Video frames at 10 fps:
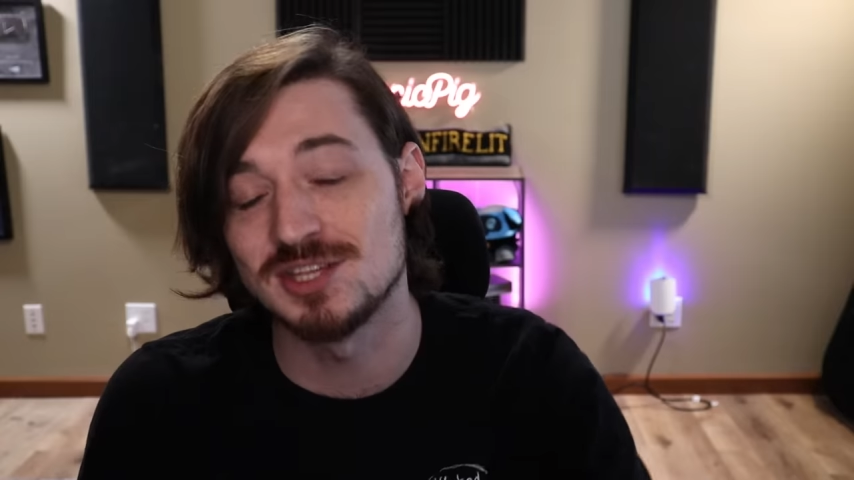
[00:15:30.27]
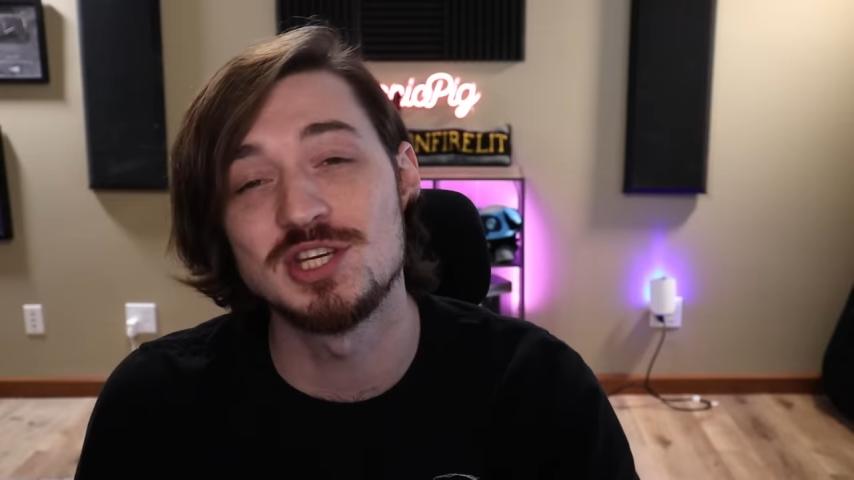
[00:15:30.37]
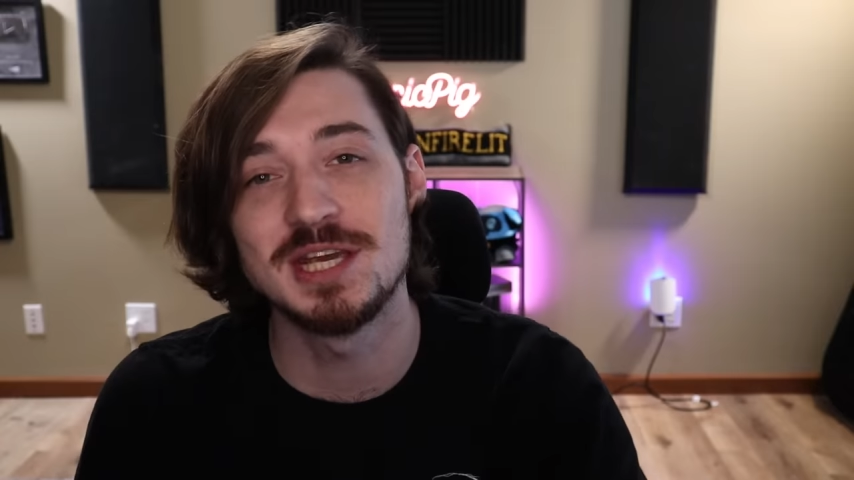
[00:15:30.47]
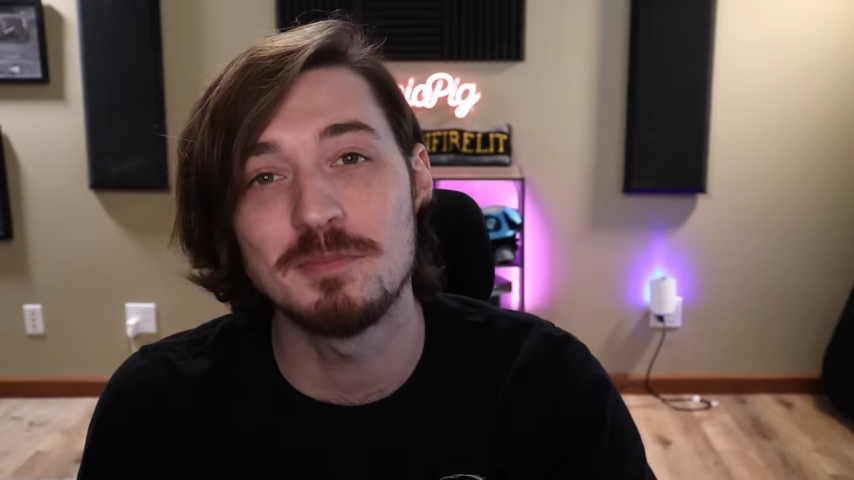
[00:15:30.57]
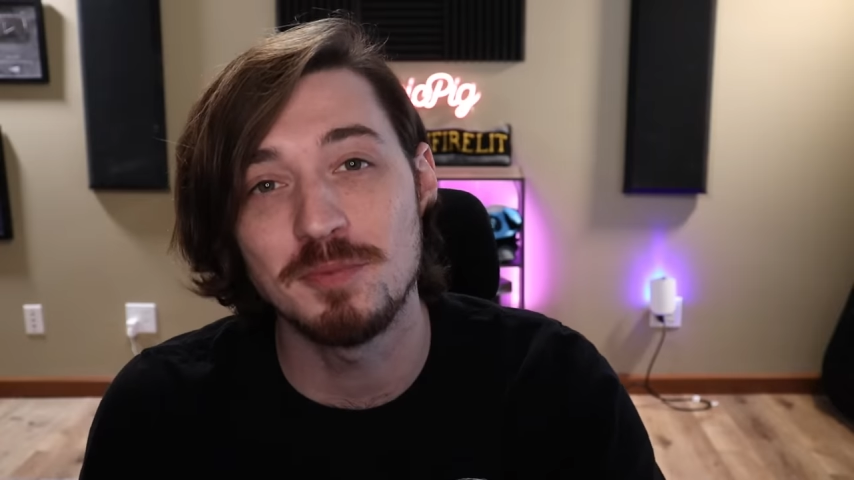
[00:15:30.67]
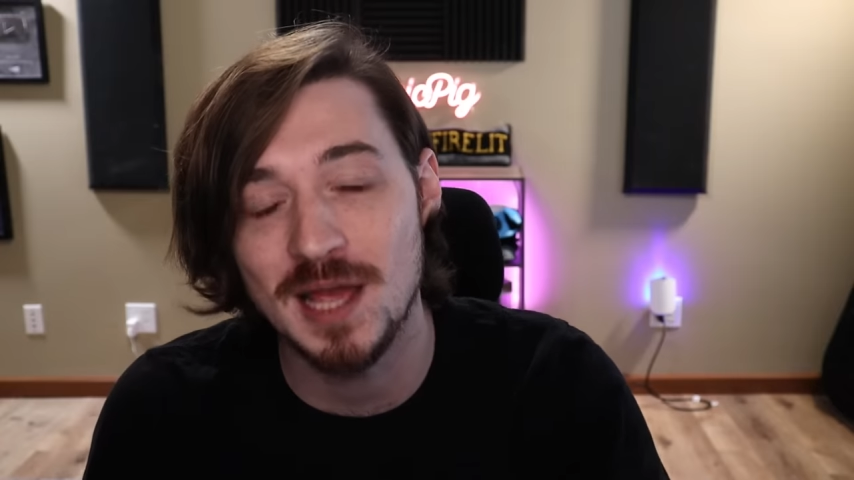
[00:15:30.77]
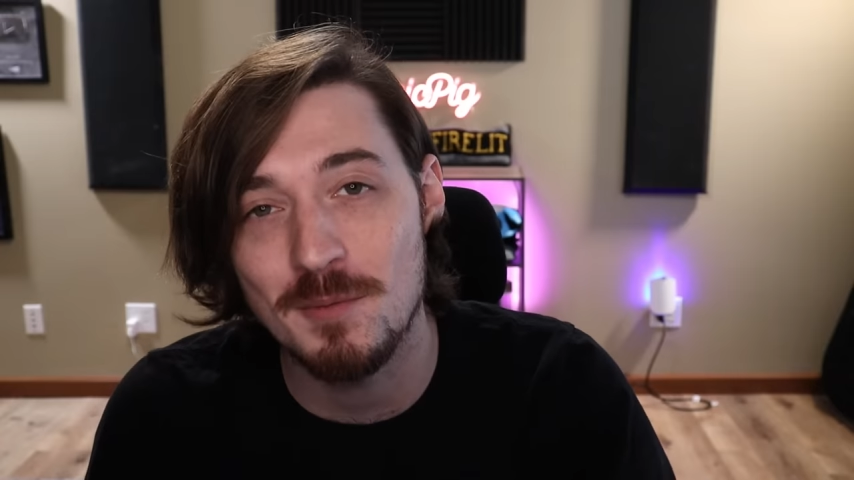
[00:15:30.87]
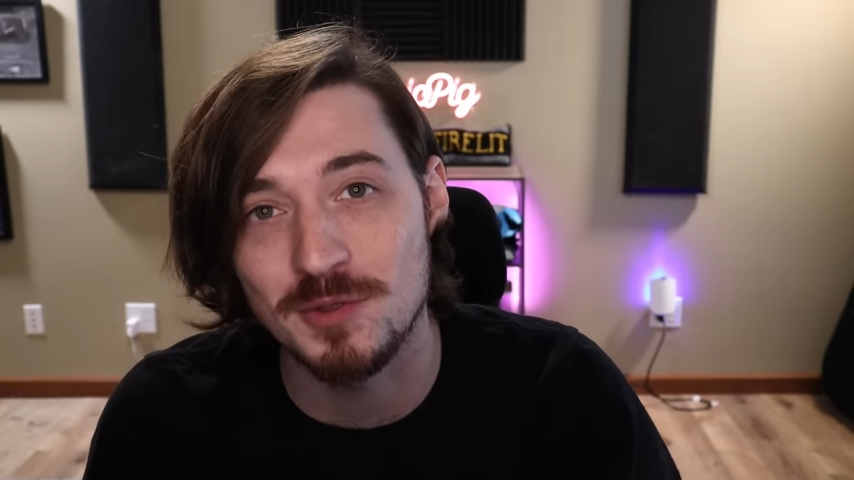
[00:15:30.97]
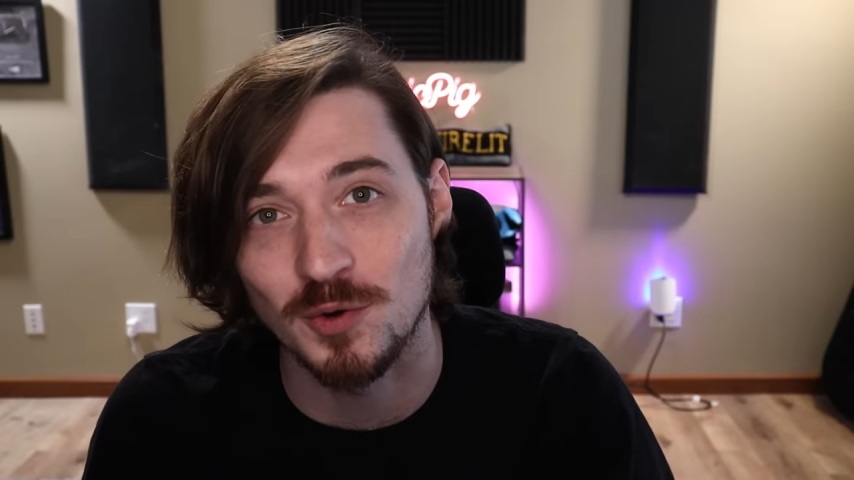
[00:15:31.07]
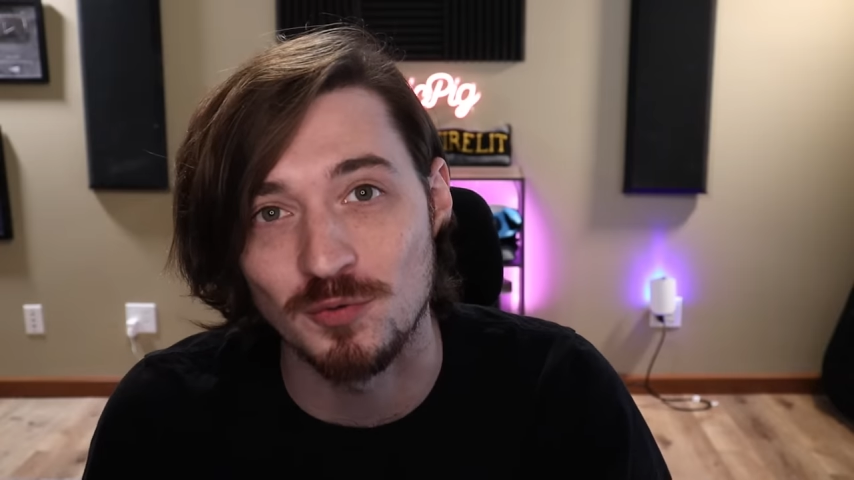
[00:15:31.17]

she could play with her